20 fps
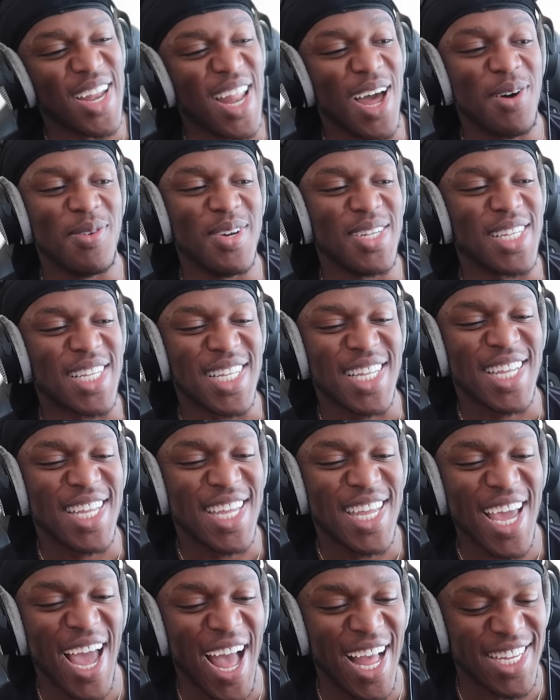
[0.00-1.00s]
and I was
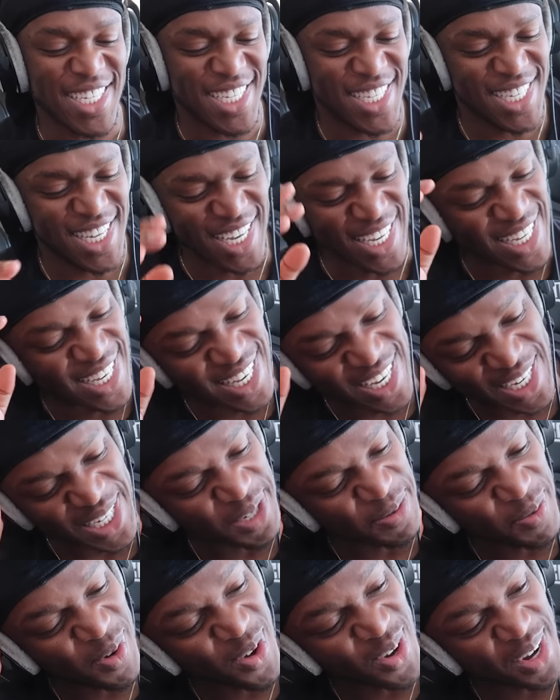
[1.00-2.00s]
gassed
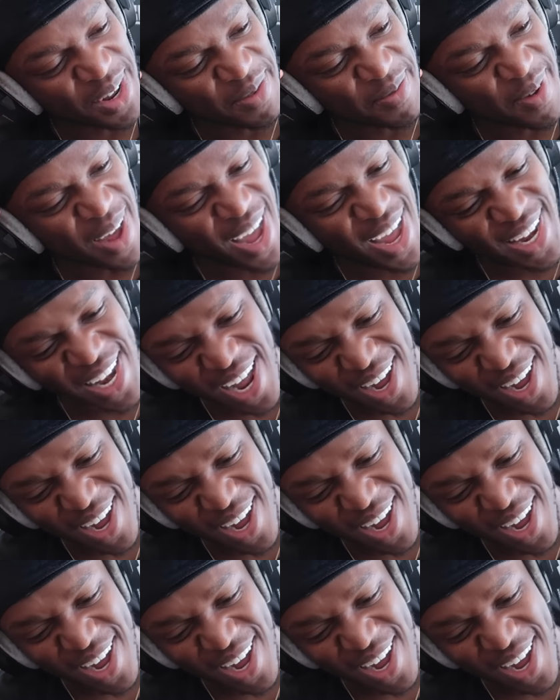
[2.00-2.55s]
this morning, man.